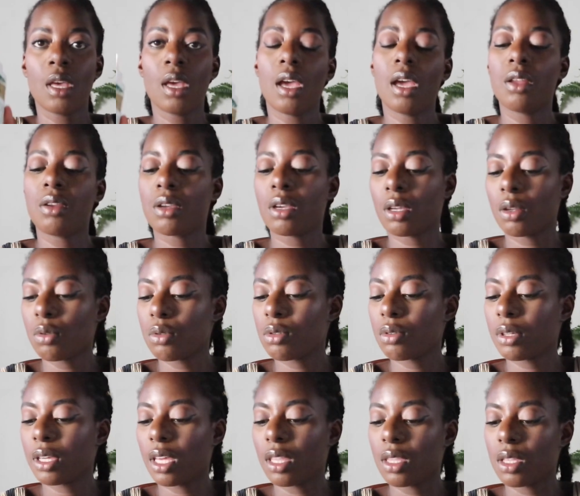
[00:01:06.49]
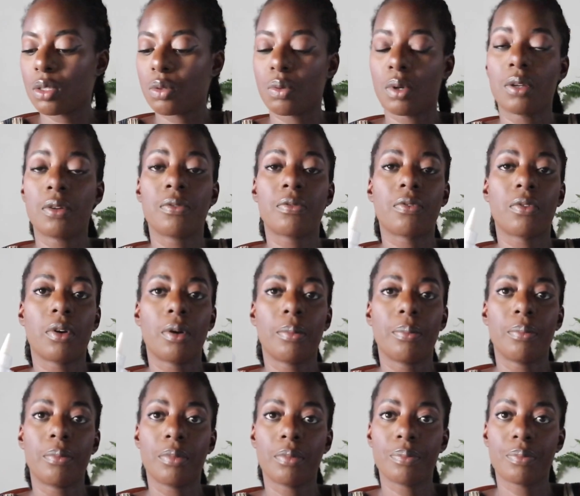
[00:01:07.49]
And you can also get this one
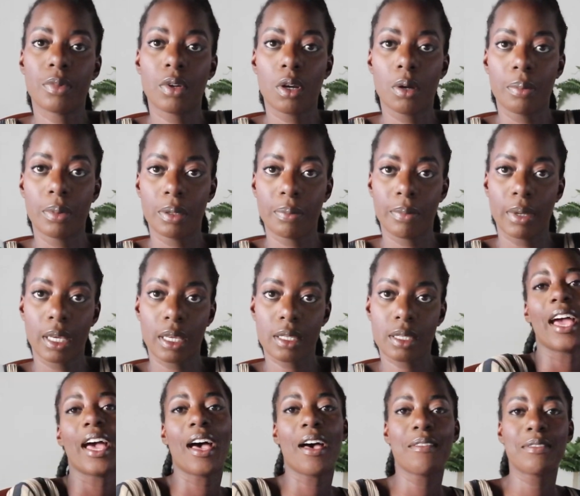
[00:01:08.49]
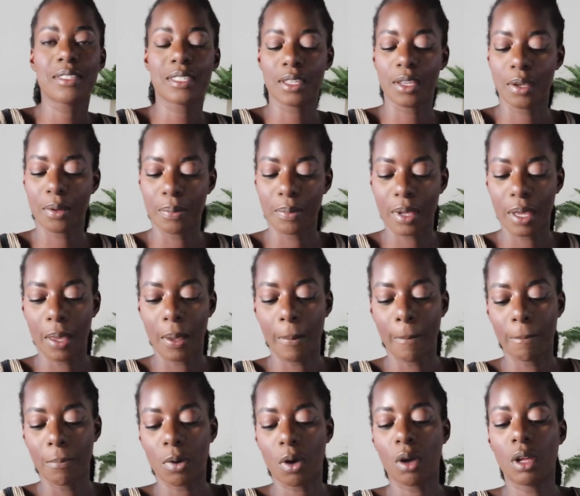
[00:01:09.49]
from Urban Mix. I have
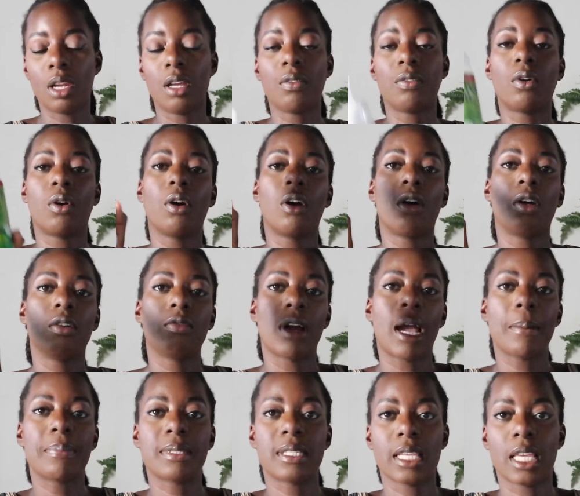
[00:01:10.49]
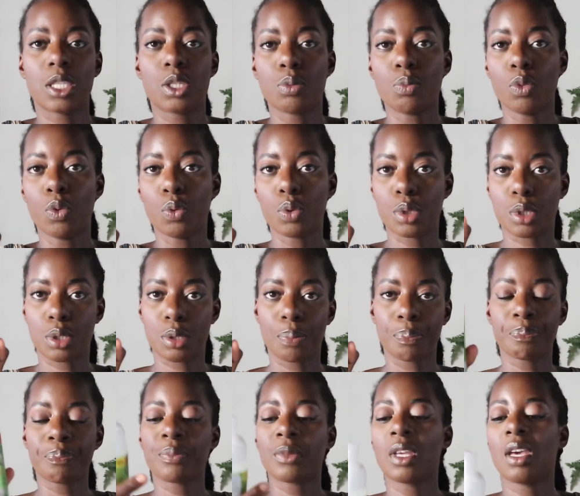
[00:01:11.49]
some olive oil wrap set mousse.
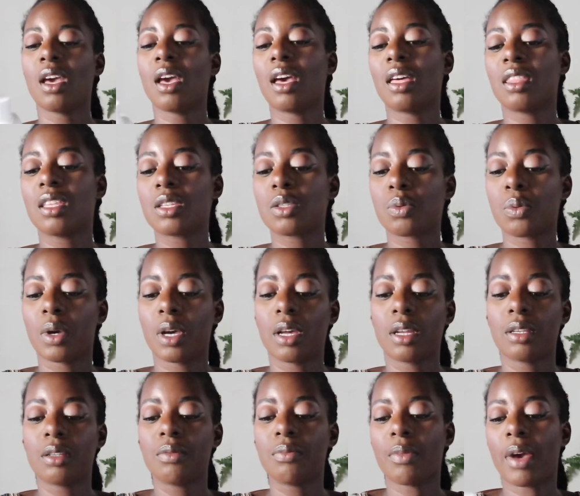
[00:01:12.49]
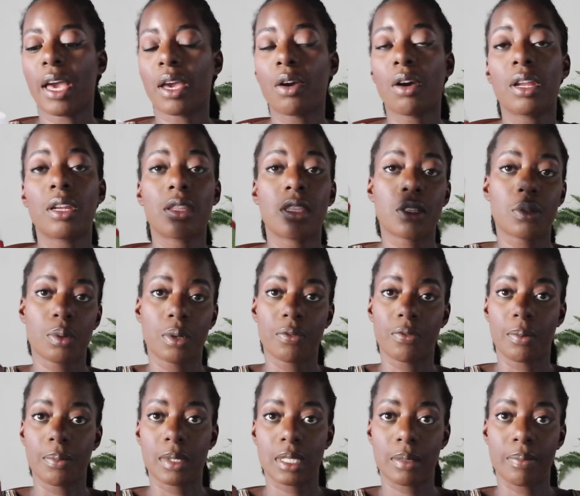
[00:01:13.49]
And this one, I got this one
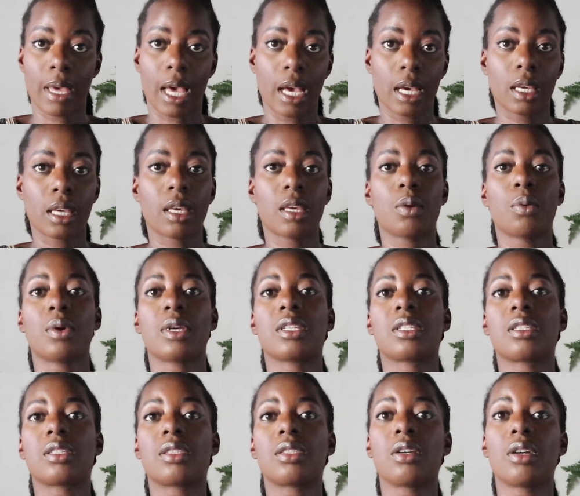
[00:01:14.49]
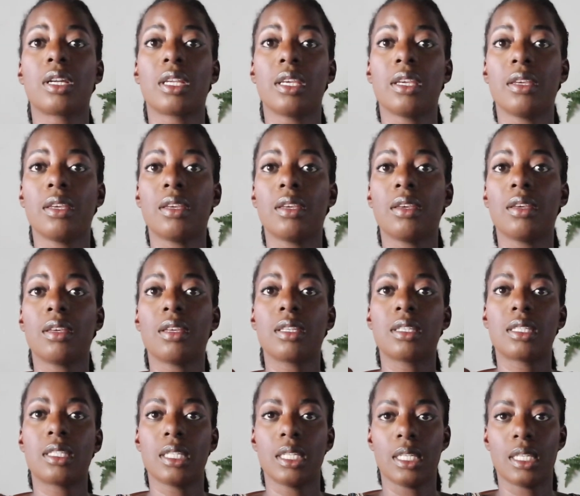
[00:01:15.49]
from Smack. It was 30
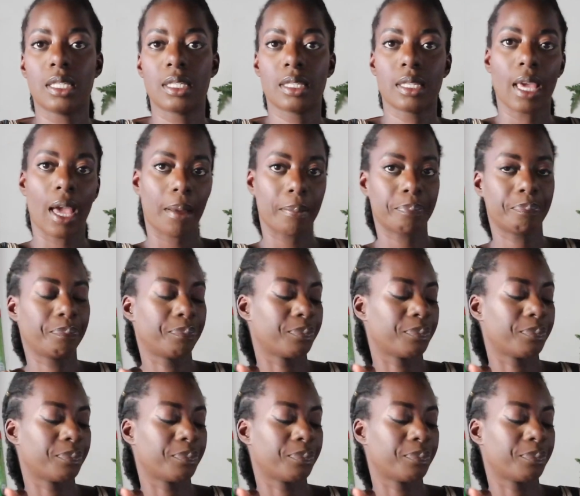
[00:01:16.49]
CDs, yeah.